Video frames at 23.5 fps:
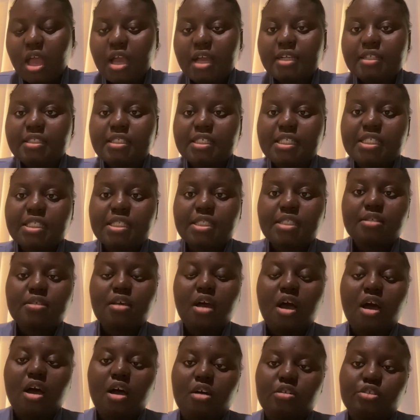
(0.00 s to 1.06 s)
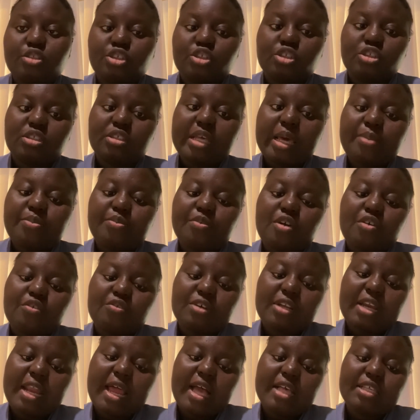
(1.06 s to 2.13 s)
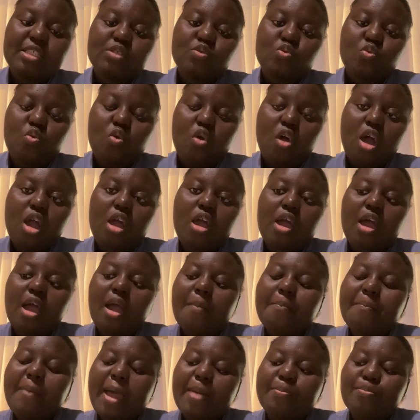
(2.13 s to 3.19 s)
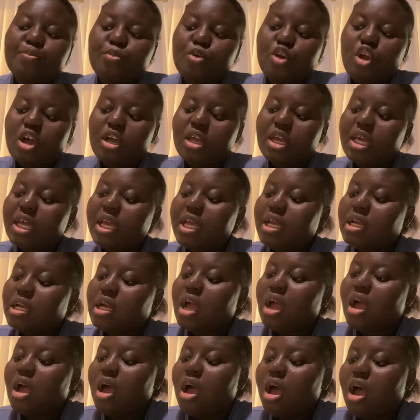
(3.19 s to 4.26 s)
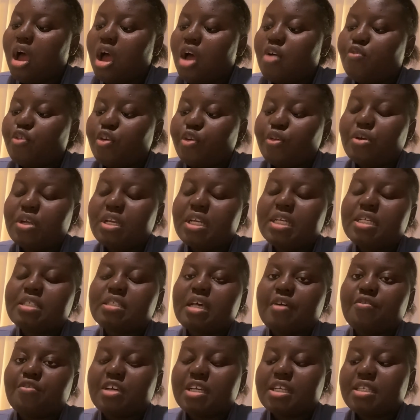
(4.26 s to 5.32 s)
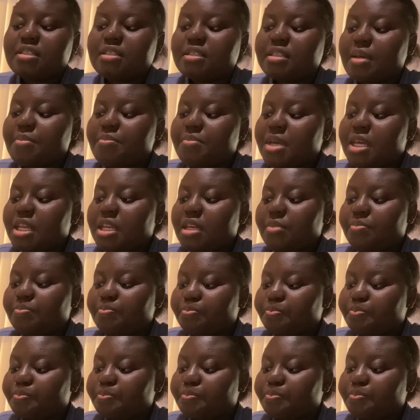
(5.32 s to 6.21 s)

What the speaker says: This type of class work by blocking the release of histamine,